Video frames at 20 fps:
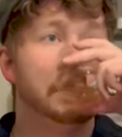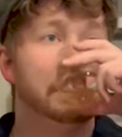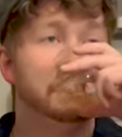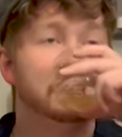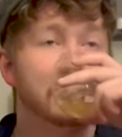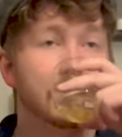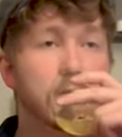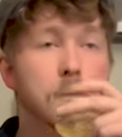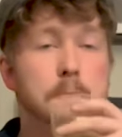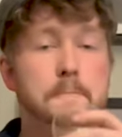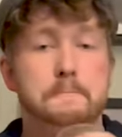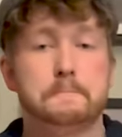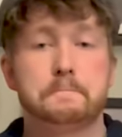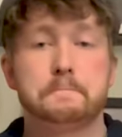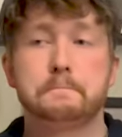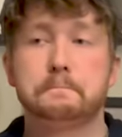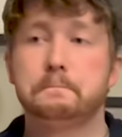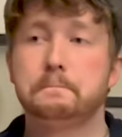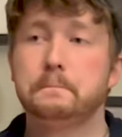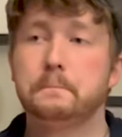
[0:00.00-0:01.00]
Oh,
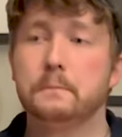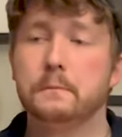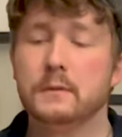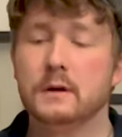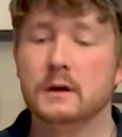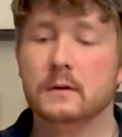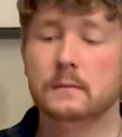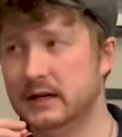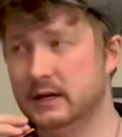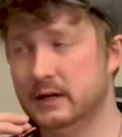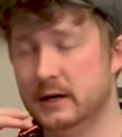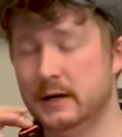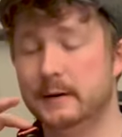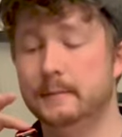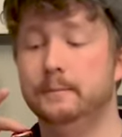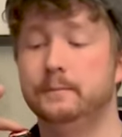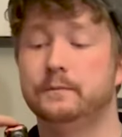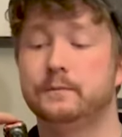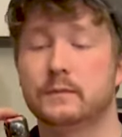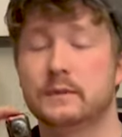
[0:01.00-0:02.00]
that's really
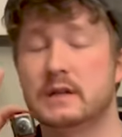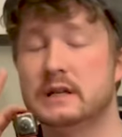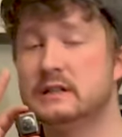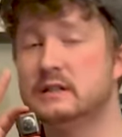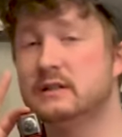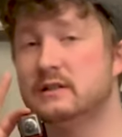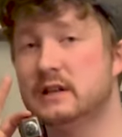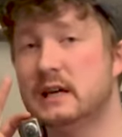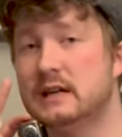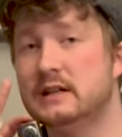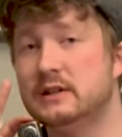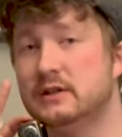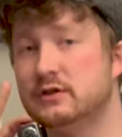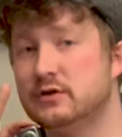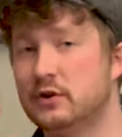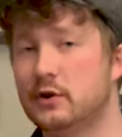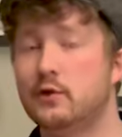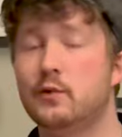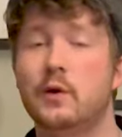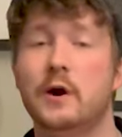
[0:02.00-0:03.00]
good. This is a
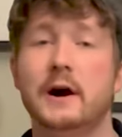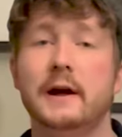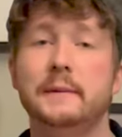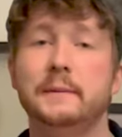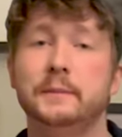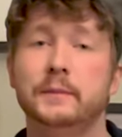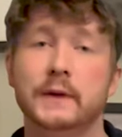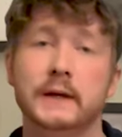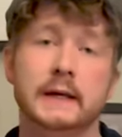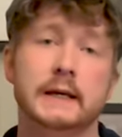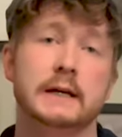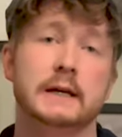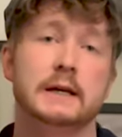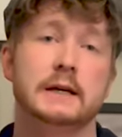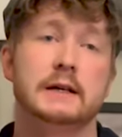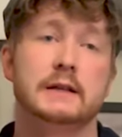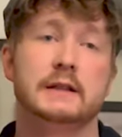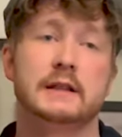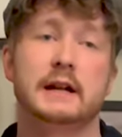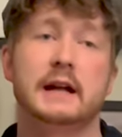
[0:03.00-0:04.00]
dessert wine
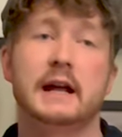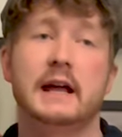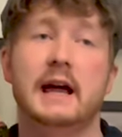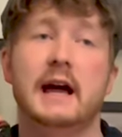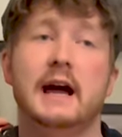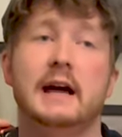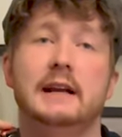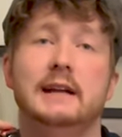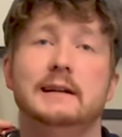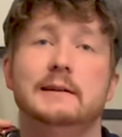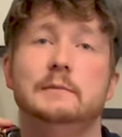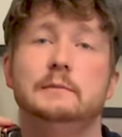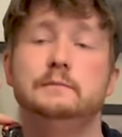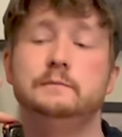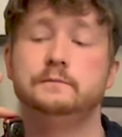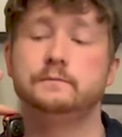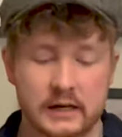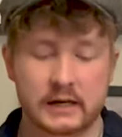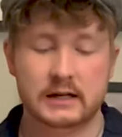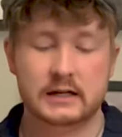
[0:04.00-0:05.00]
that I
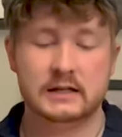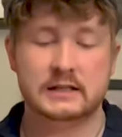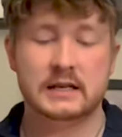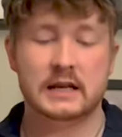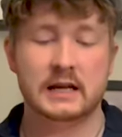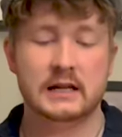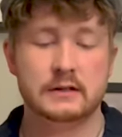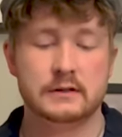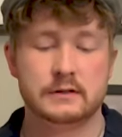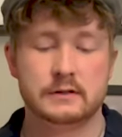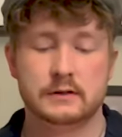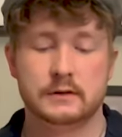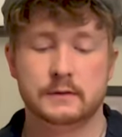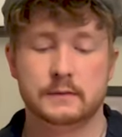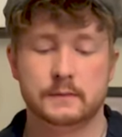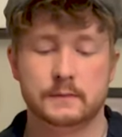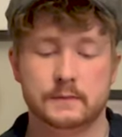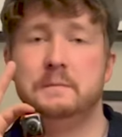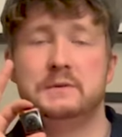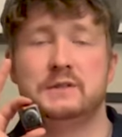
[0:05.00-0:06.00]
added honey to taste.
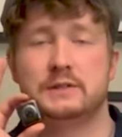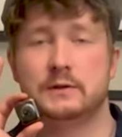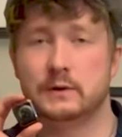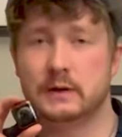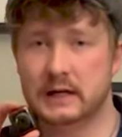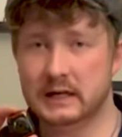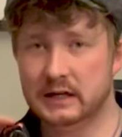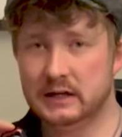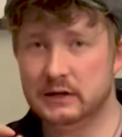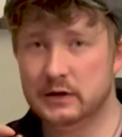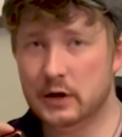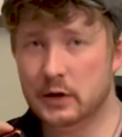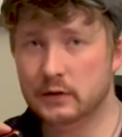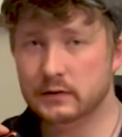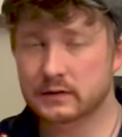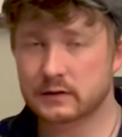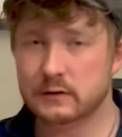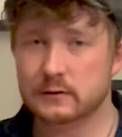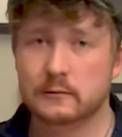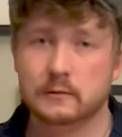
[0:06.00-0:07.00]
I'm still getting
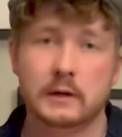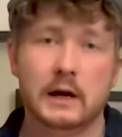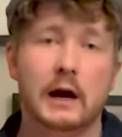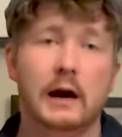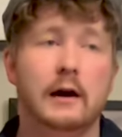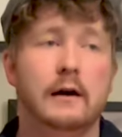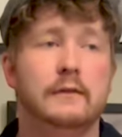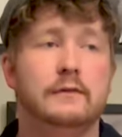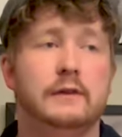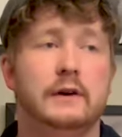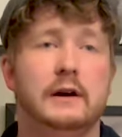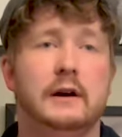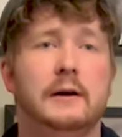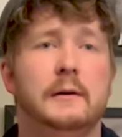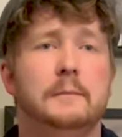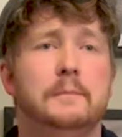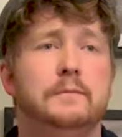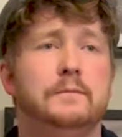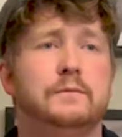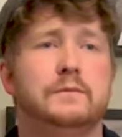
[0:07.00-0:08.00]
notes of
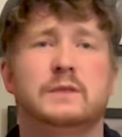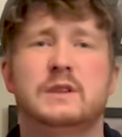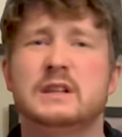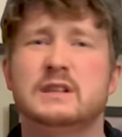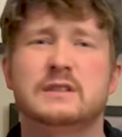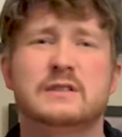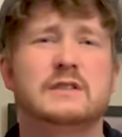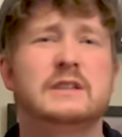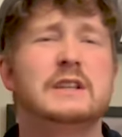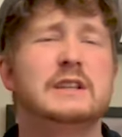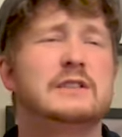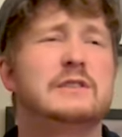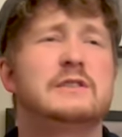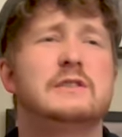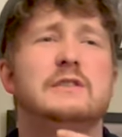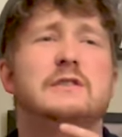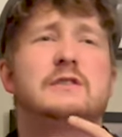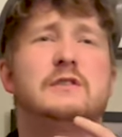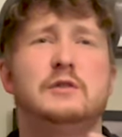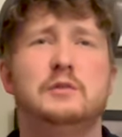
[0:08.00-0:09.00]

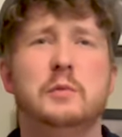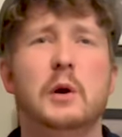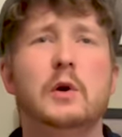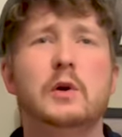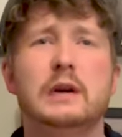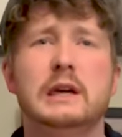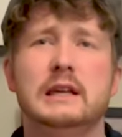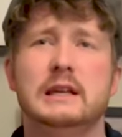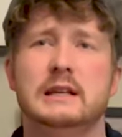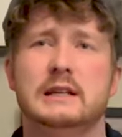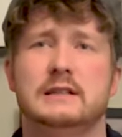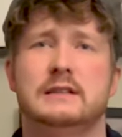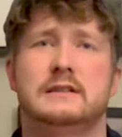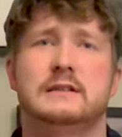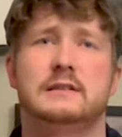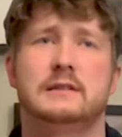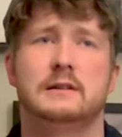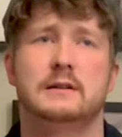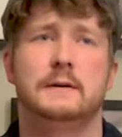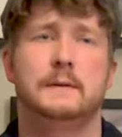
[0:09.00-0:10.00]
this
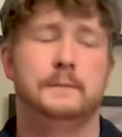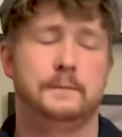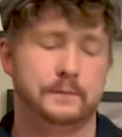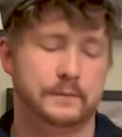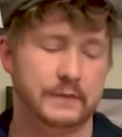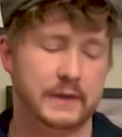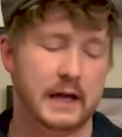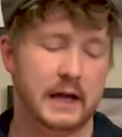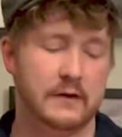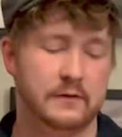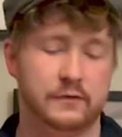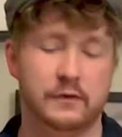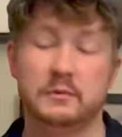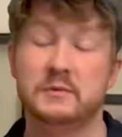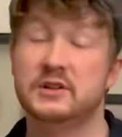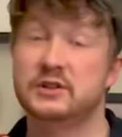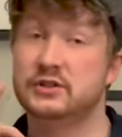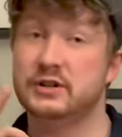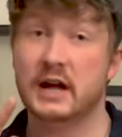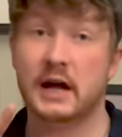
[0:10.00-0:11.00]
smokiness that
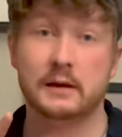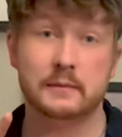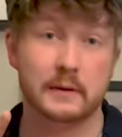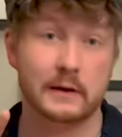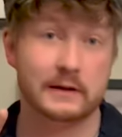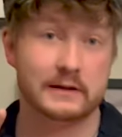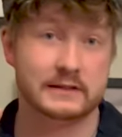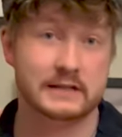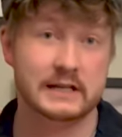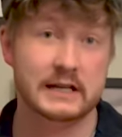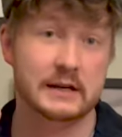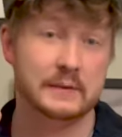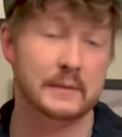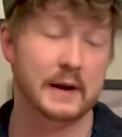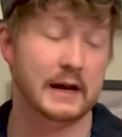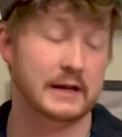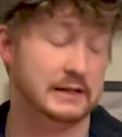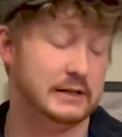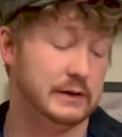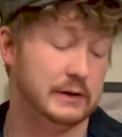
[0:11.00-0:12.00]
from the shagbark tea,
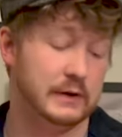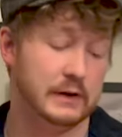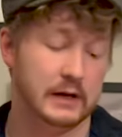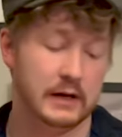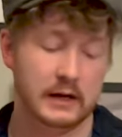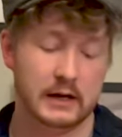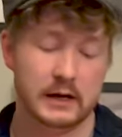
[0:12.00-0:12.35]
mind you.